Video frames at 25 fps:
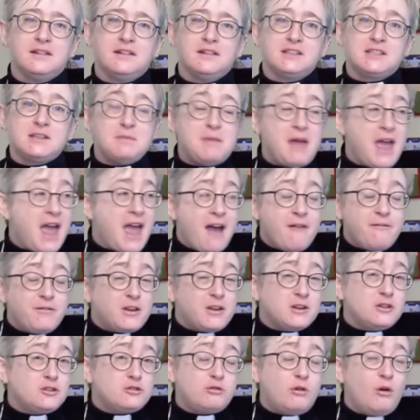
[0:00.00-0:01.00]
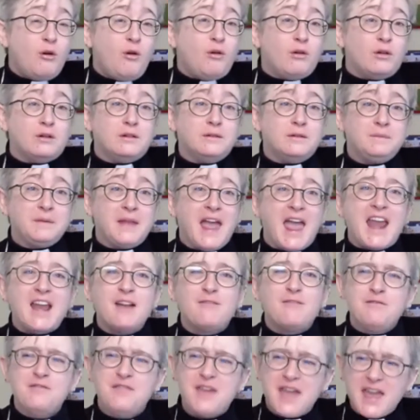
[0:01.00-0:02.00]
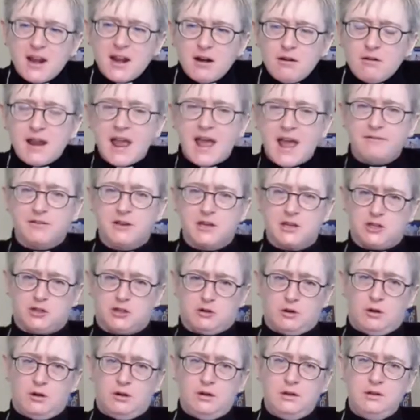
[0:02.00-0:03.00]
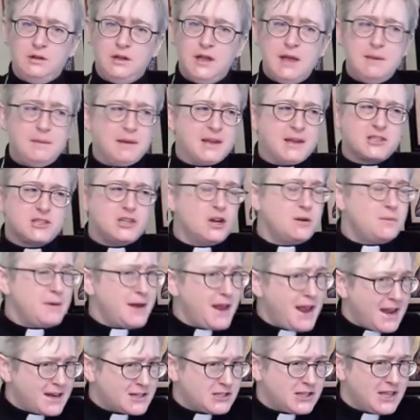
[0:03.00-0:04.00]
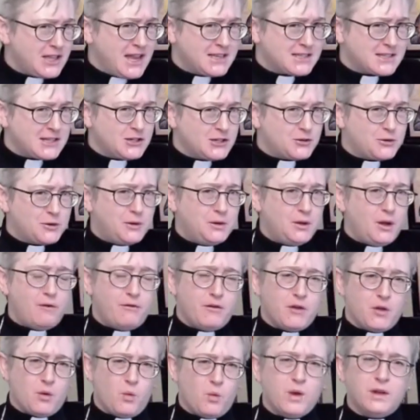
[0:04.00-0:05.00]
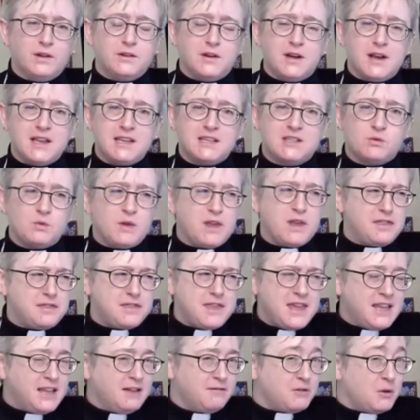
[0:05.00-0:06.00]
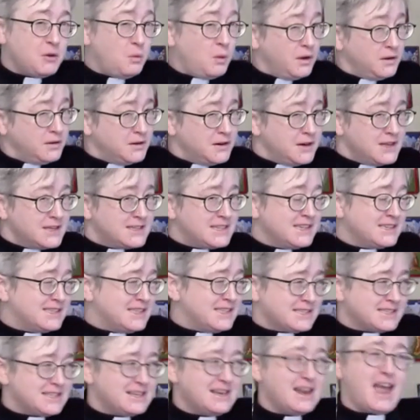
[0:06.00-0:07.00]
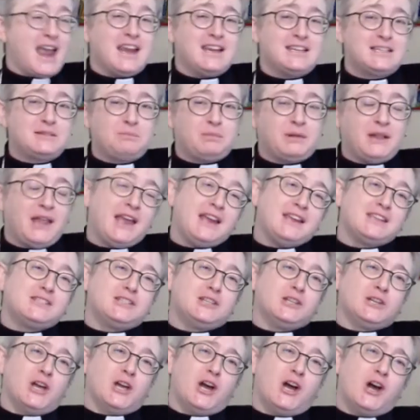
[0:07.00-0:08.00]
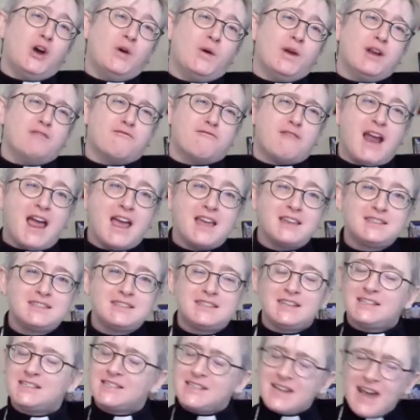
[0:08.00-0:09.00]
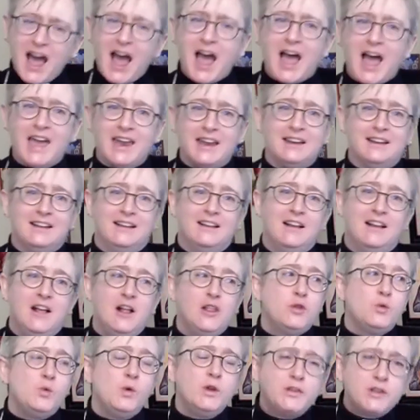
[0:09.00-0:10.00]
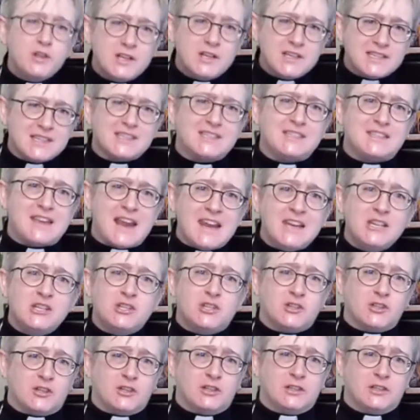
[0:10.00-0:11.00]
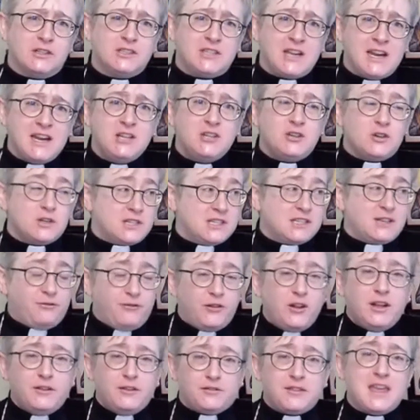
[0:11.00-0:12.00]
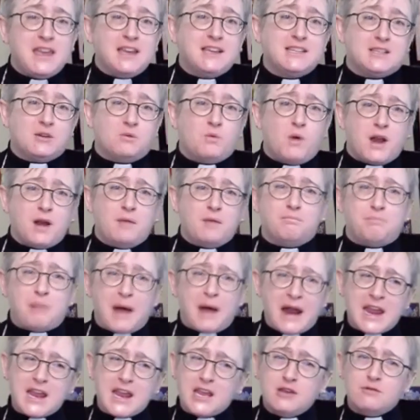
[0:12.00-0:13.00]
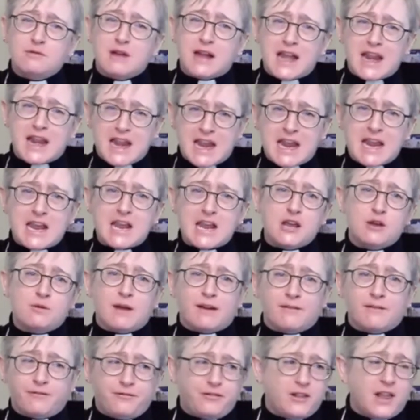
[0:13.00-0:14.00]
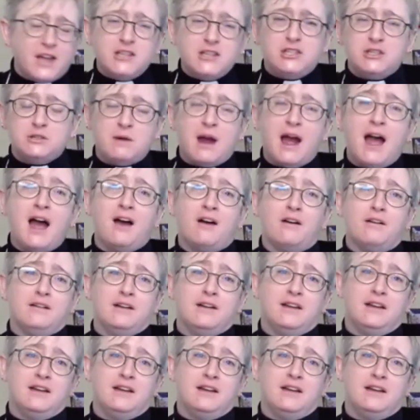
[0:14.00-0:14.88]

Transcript: to have control. And if they don't have control, because nobody actually has control over the wilderness, we think of the wilderness as this nice place to go and rest. It's not. The wilderness is dangerous. It's full of things that want to bite you and eat you and flood you out.